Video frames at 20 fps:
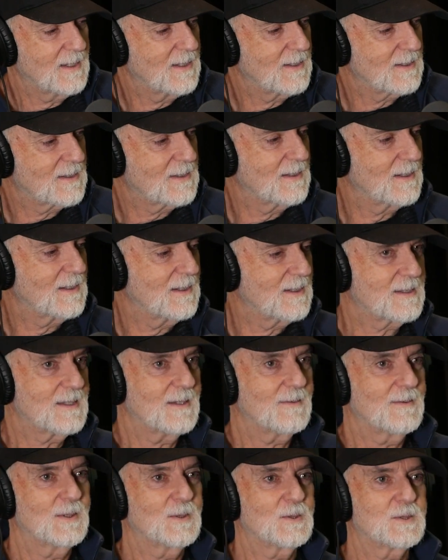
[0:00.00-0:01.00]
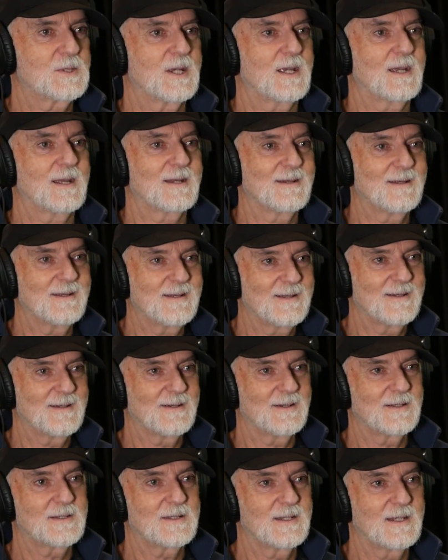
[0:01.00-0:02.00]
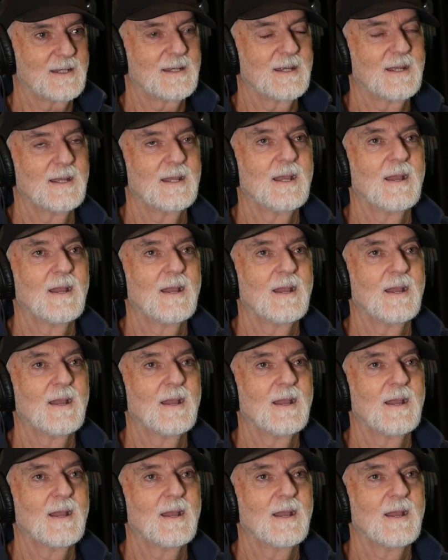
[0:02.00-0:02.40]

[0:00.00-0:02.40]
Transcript: I said, let's have a little chat. I said,